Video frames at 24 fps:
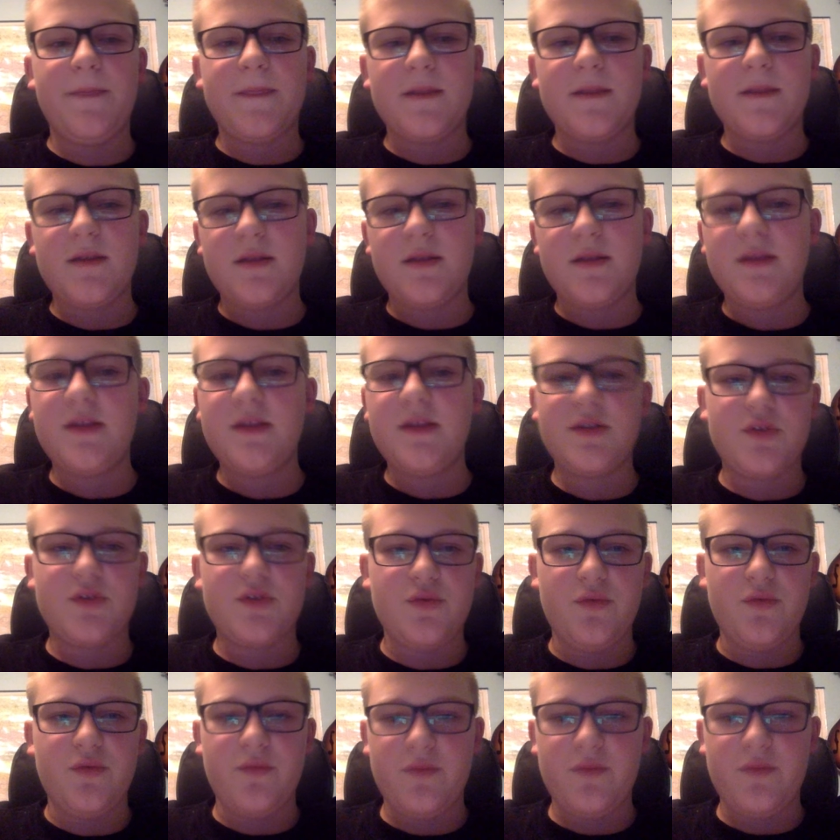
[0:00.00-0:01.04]
These
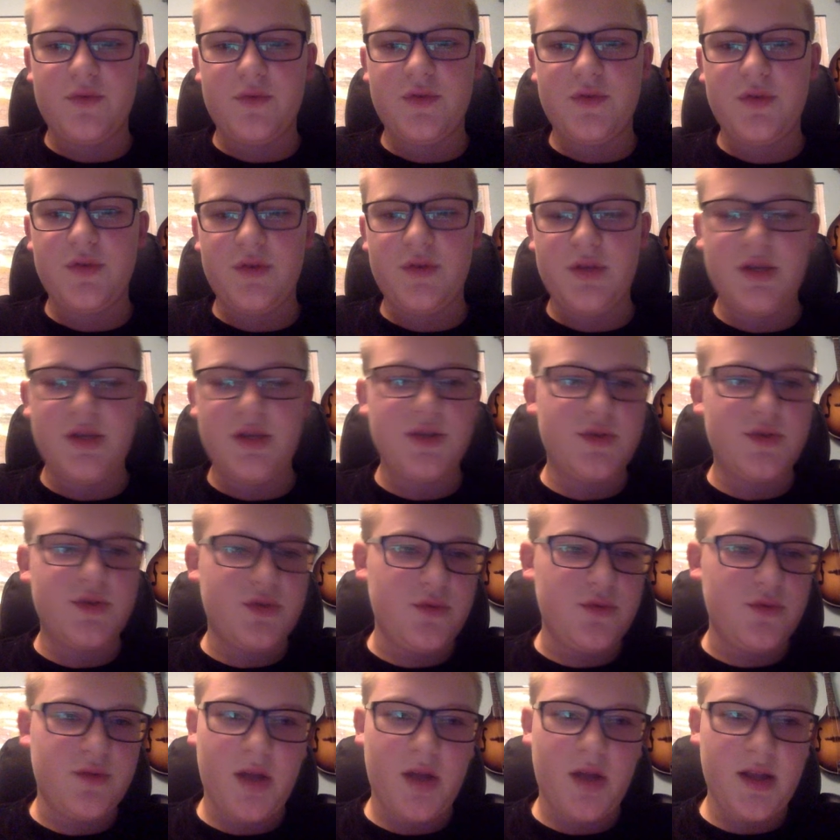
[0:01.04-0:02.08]
two,
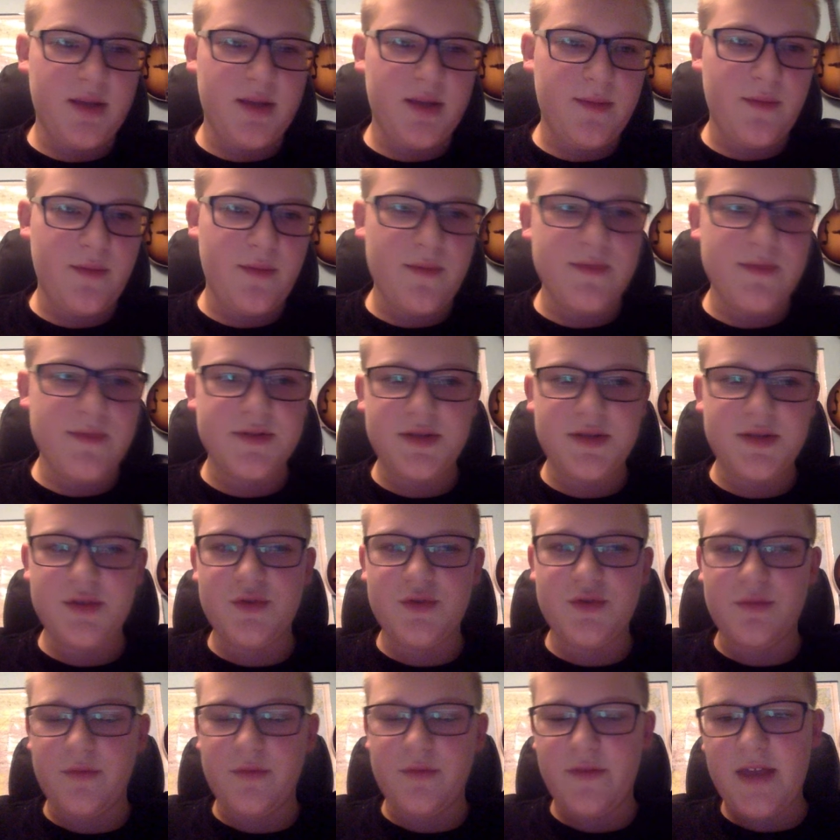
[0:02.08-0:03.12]
not EMA ribbons, these
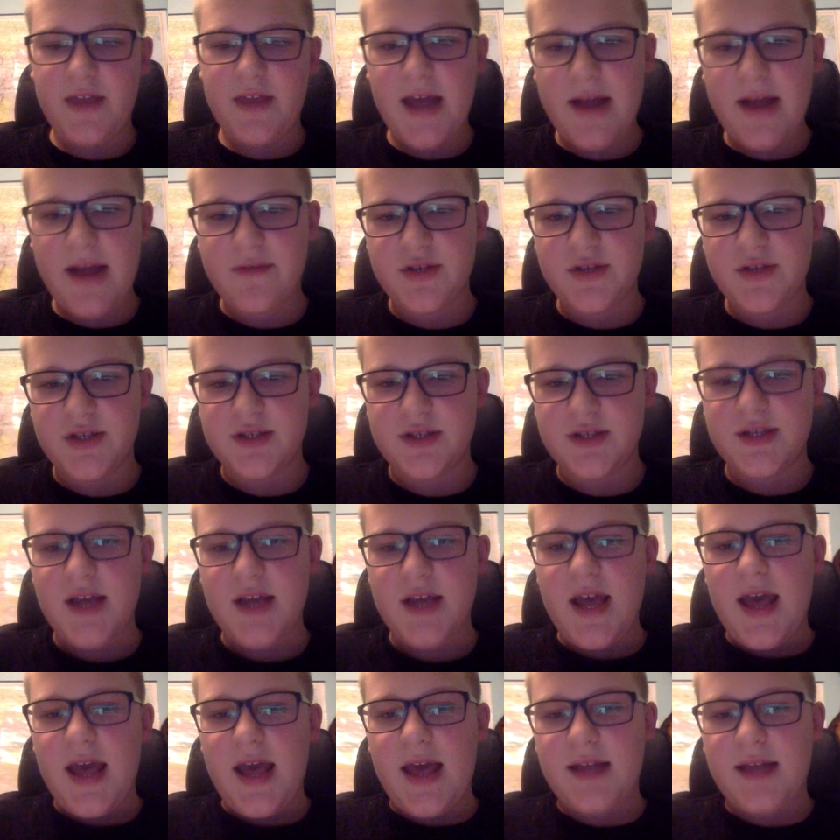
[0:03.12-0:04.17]
two moving averages.
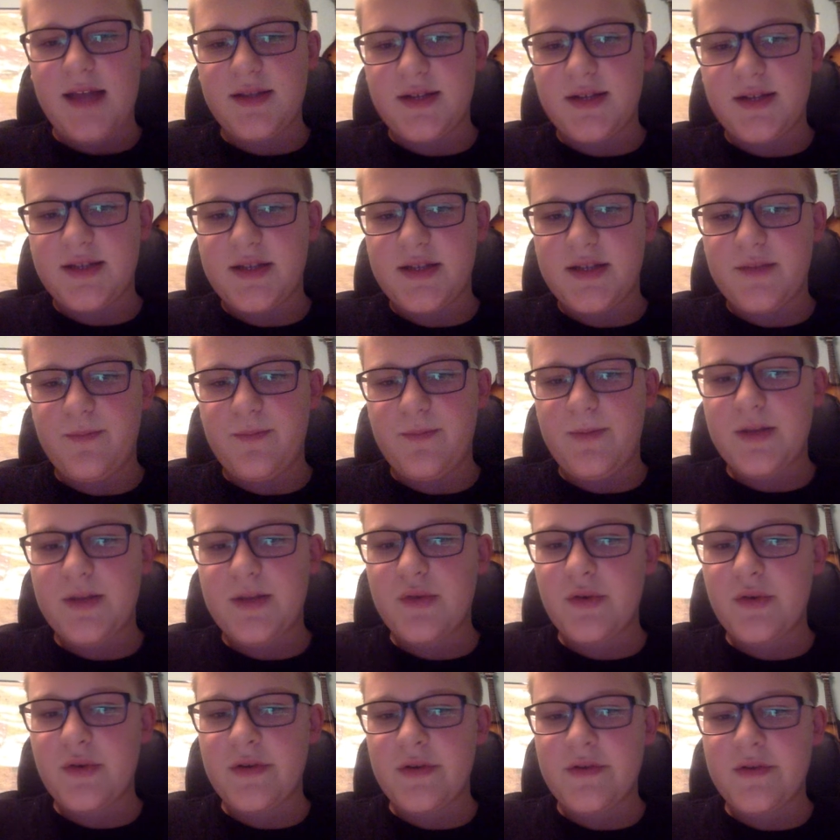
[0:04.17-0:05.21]
And look at this,
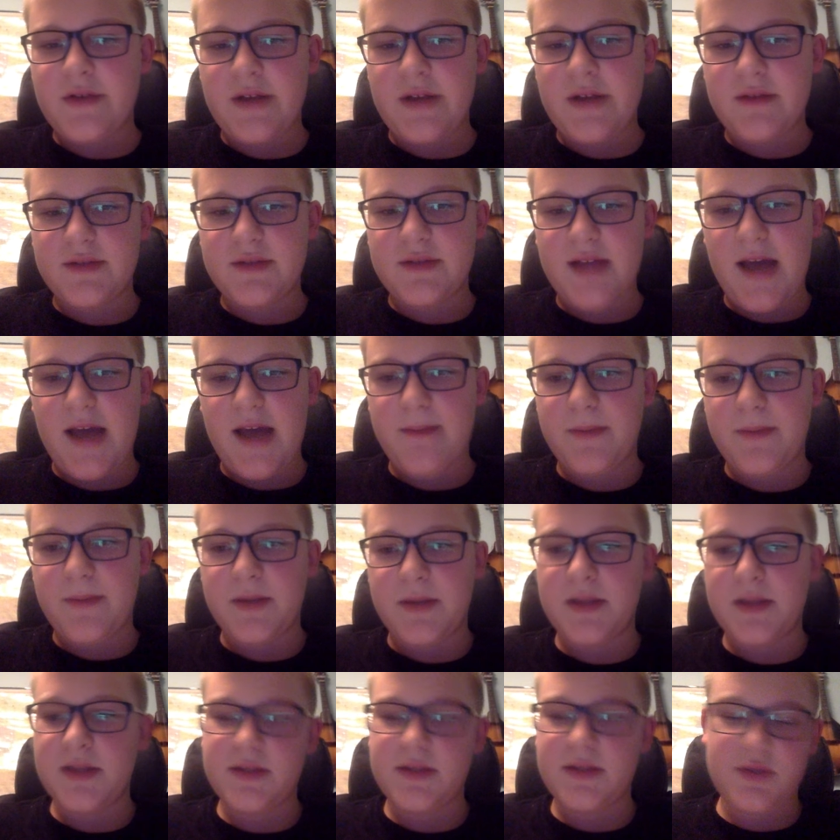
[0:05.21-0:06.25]
Bitcoiners are now
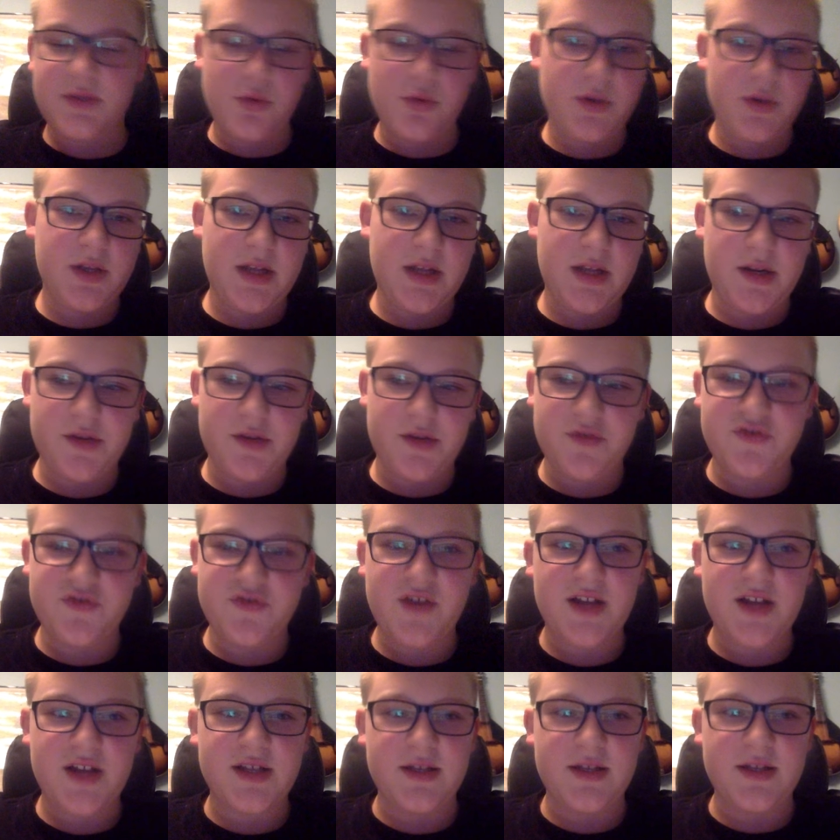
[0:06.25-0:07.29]
tapping and sort of getting
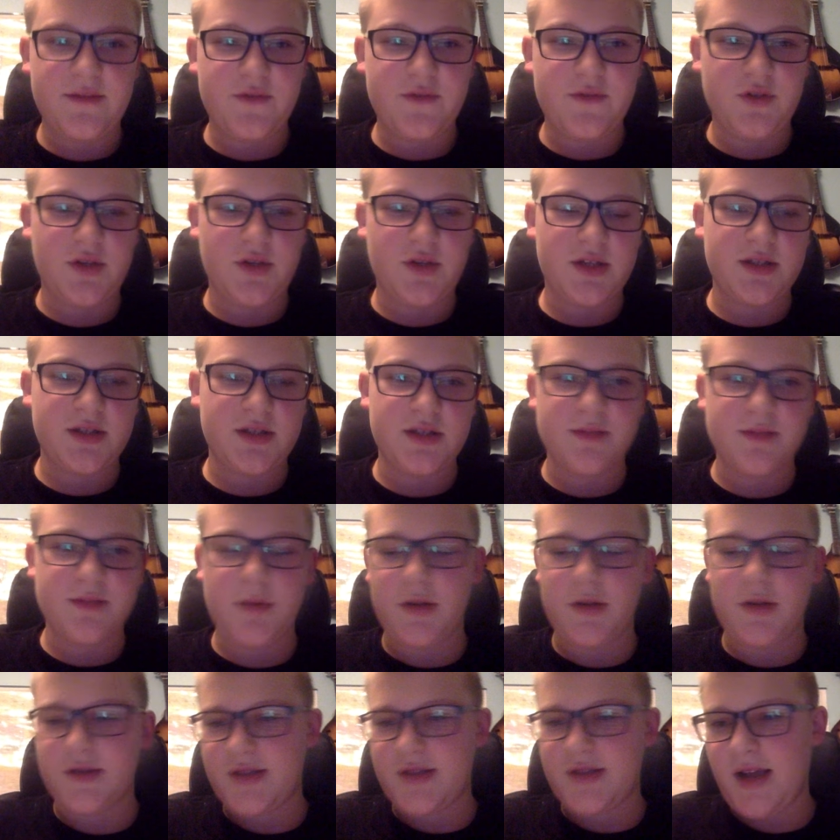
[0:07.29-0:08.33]
rejected if you look at the
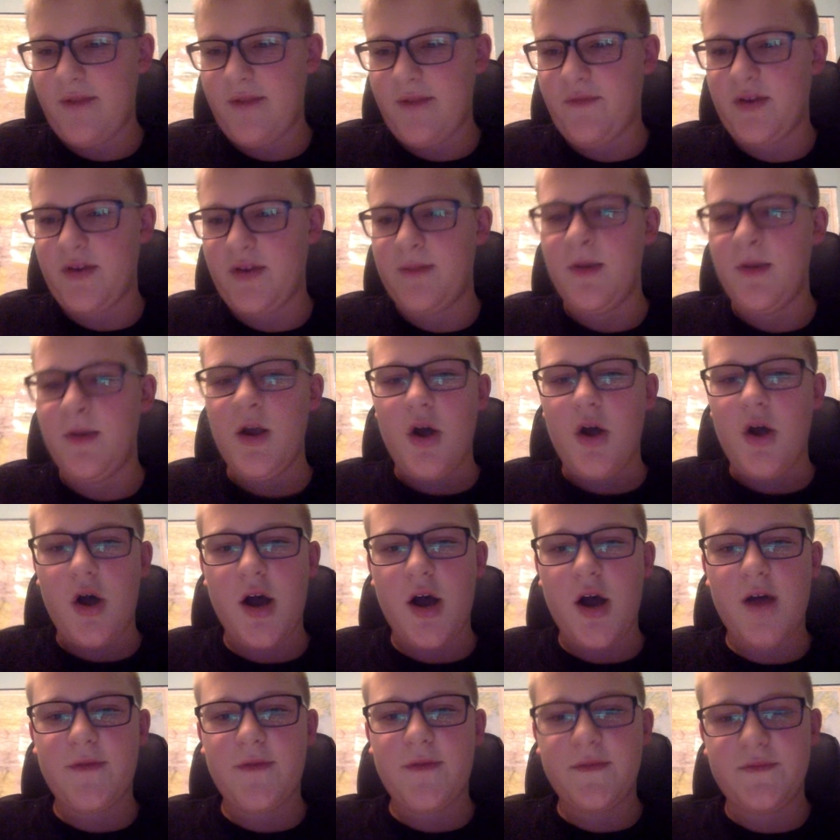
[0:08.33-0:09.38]
smaller time frame
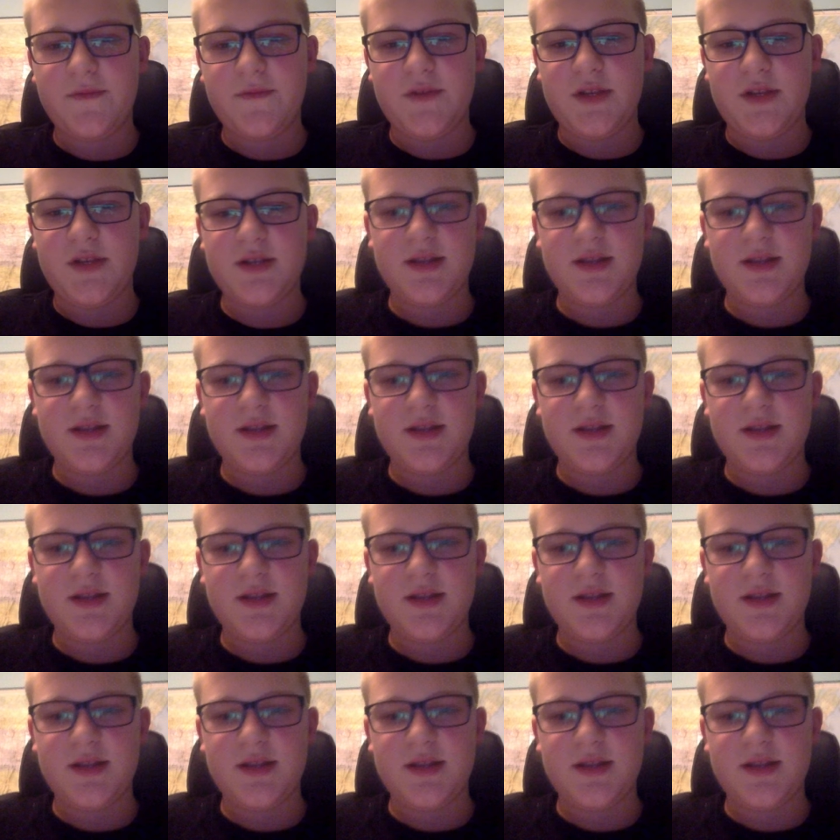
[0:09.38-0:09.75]
off of these